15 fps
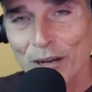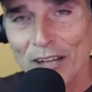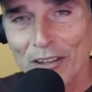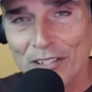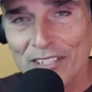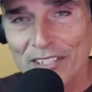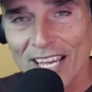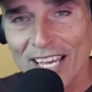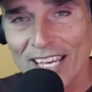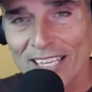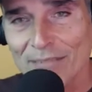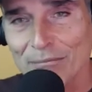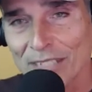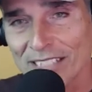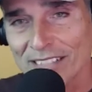all the
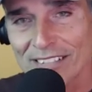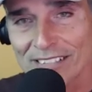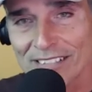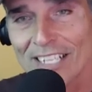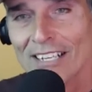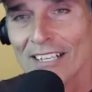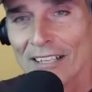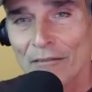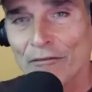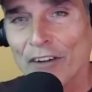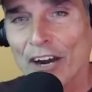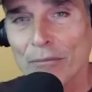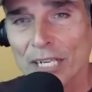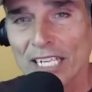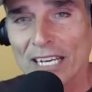time. This is
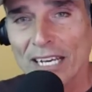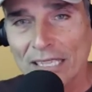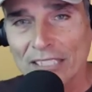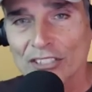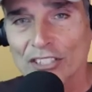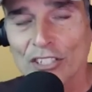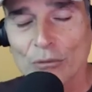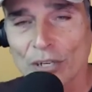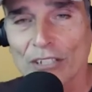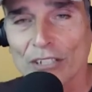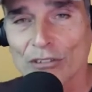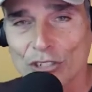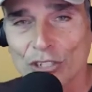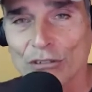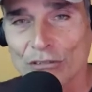pharmacology, where
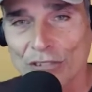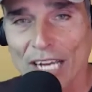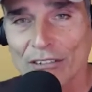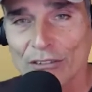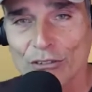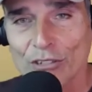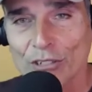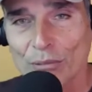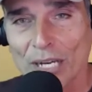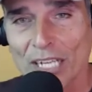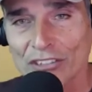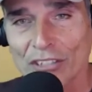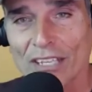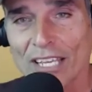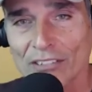Ju- Doctor Julie
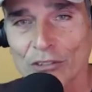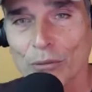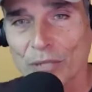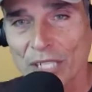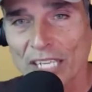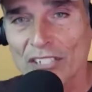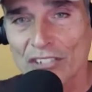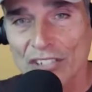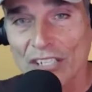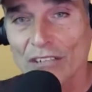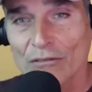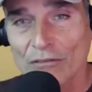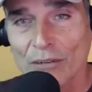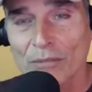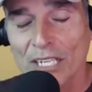Beischel has her P H D in
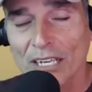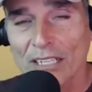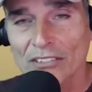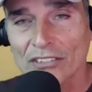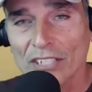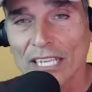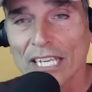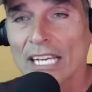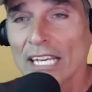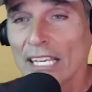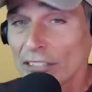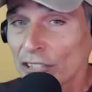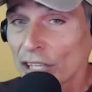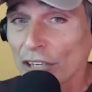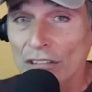pharmacology.
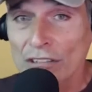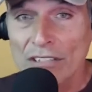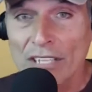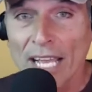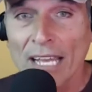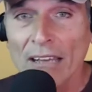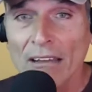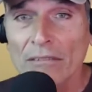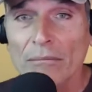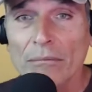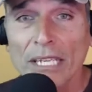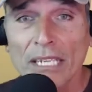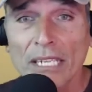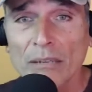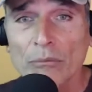Yes. Turns out
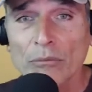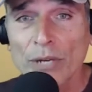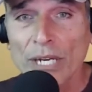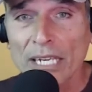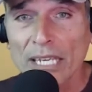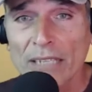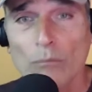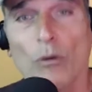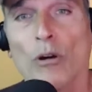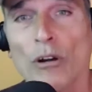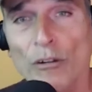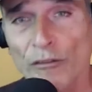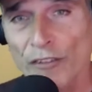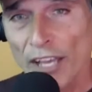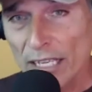medium reading more
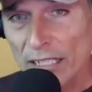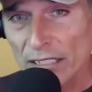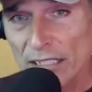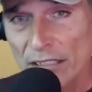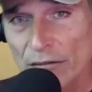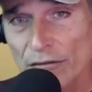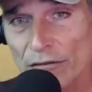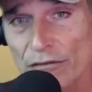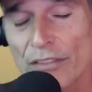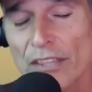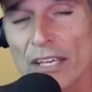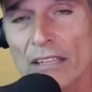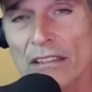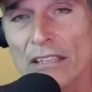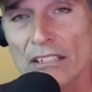effective
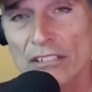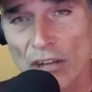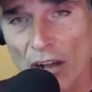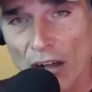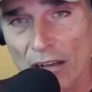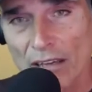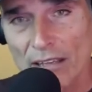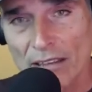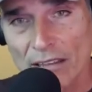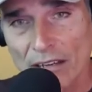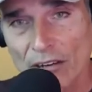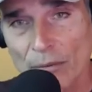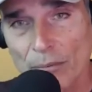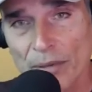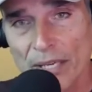than the talk
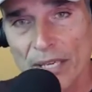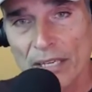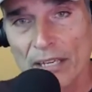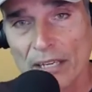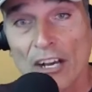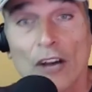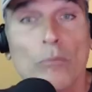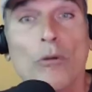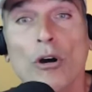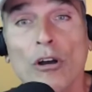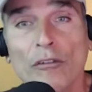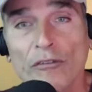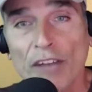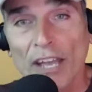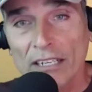therapy, more
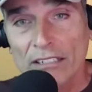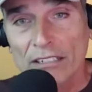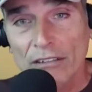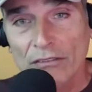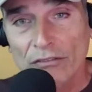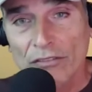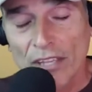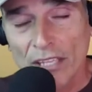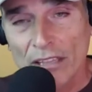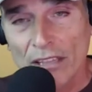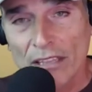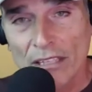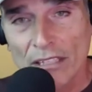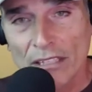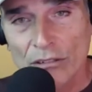effective
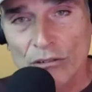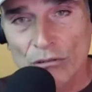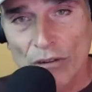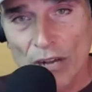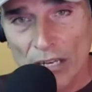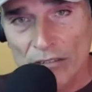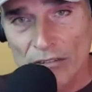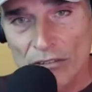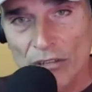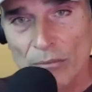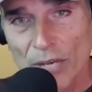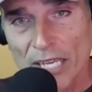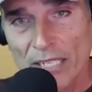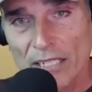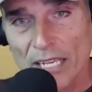than the drugs you
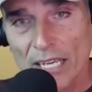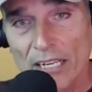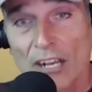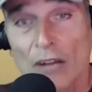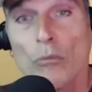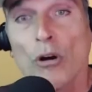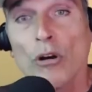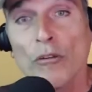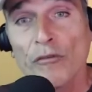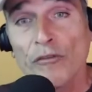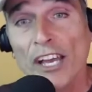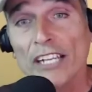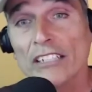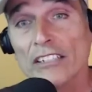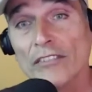might get, more
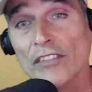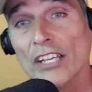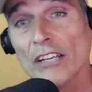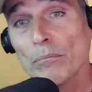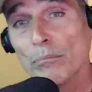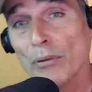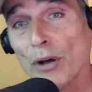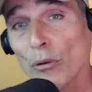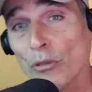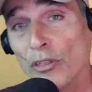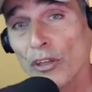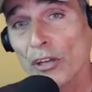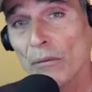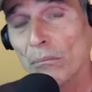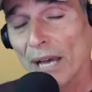effective than both
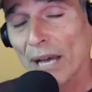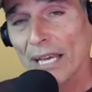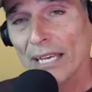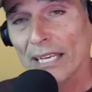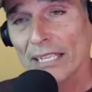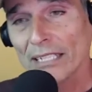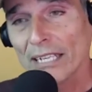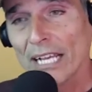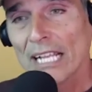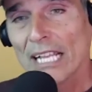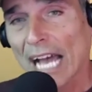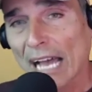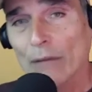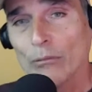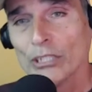combined.
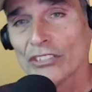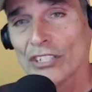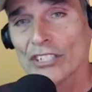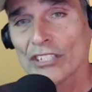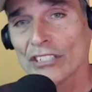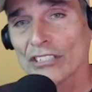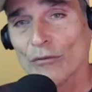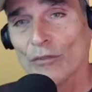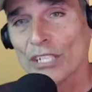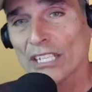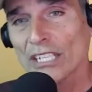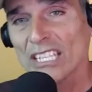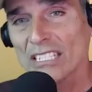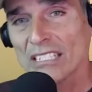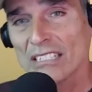I would suggest if we
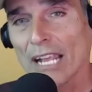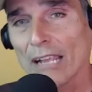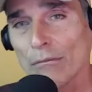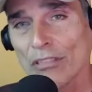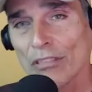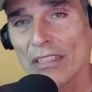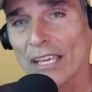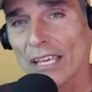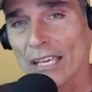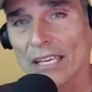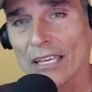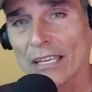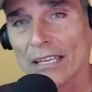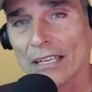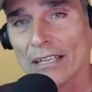did the same
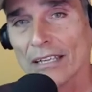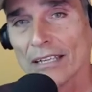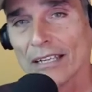thing,